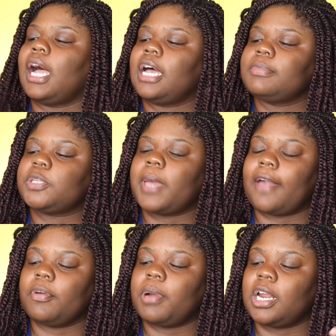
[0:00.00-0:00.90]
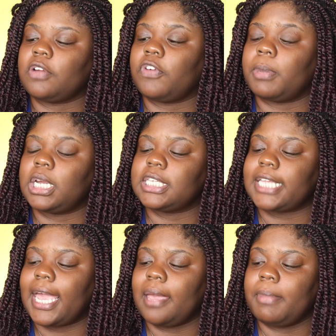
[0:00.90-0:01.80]
So we have a product from Honey's
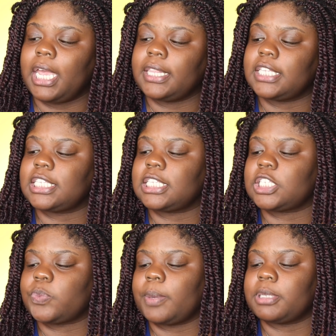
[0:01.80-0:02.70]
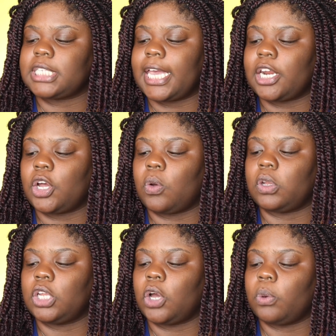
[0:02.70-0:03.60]
Handmade. This is the Sweet Potato
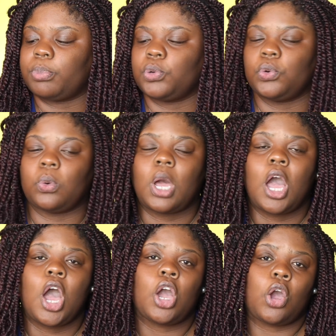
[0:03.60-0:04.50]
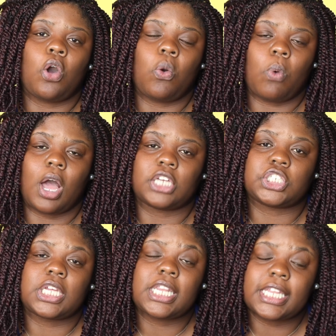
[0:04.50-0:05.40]
Low Poo
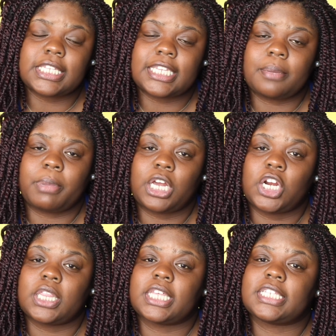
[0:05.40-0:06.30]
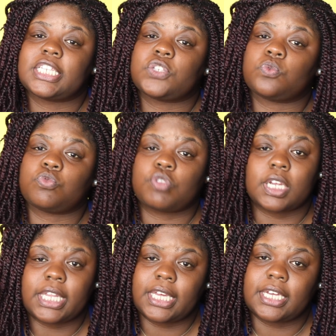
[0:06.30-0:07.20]
Co-Wash Cleansing Butter. This is
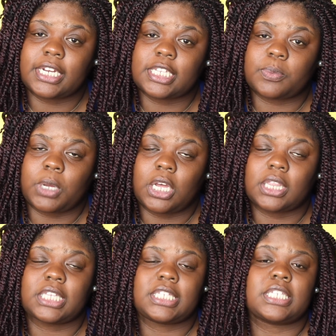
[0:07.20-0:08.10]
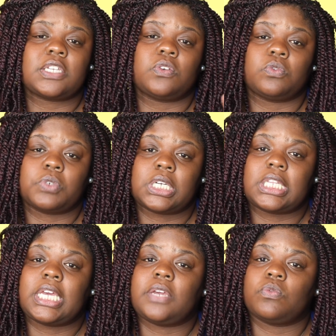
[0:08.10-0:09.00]
really good as well. This is a
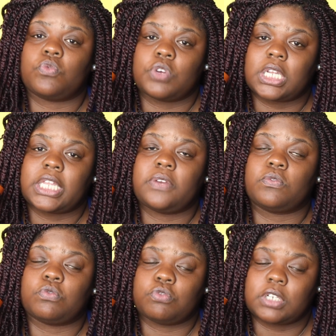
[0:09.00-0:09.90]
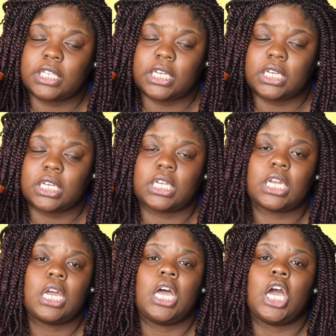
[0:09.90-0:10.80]
really, really, really good
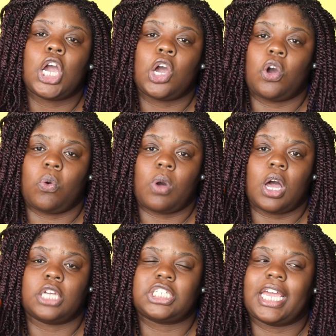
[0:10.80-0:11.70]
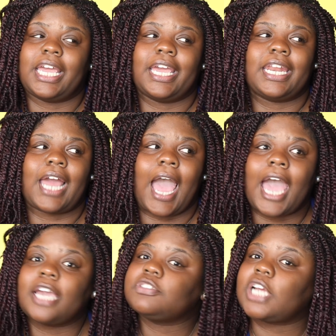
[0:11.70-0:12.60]
co-wash. And
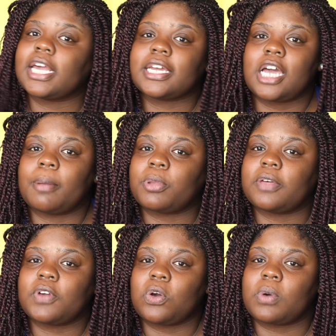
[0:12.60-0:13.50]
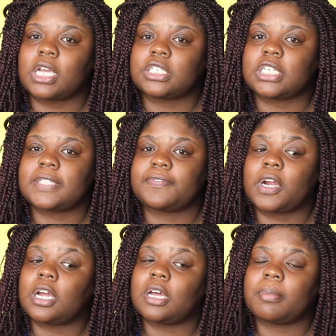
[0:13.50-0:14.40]
I've tried a couple of co-washes
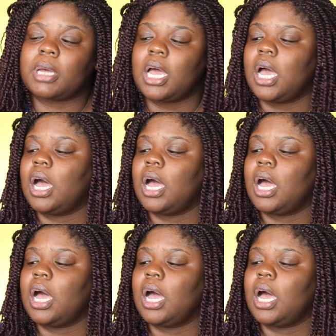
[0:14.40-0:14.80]
from